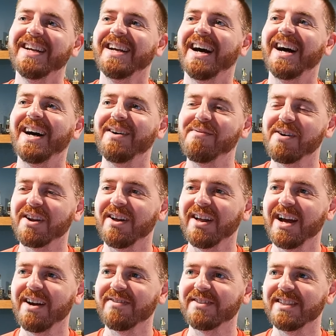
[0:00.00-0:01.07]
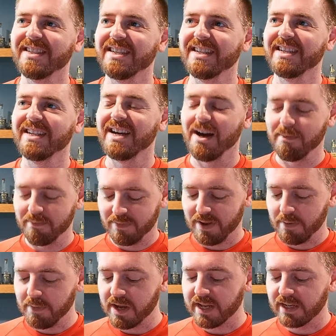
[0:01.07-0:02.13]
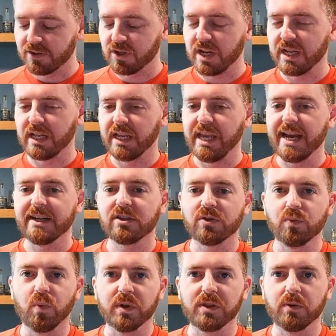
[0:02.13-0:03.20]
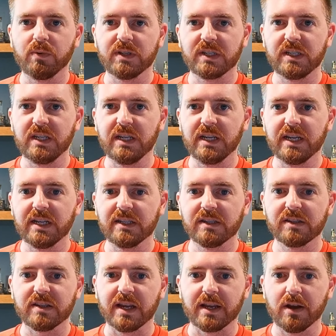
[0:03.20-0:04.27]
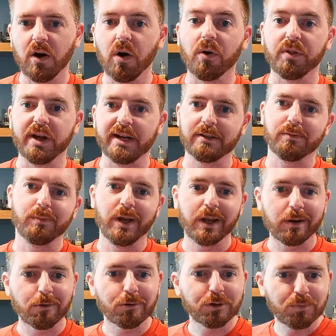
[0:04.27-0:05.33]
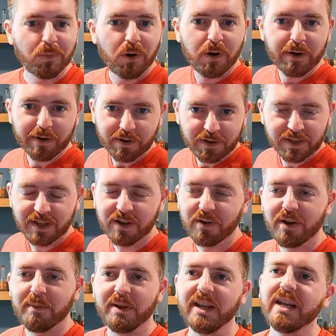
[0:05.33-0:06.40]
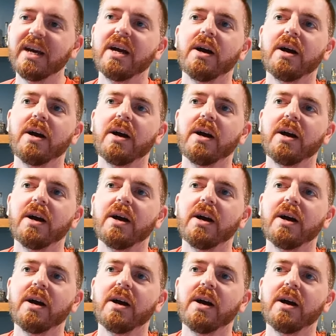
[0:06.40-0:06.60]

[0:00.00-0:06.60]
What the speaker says: But I'll have to, I'm not going to try and guess what the whiskey is. Like, oh, that's Maker's Mark. You know what I mean?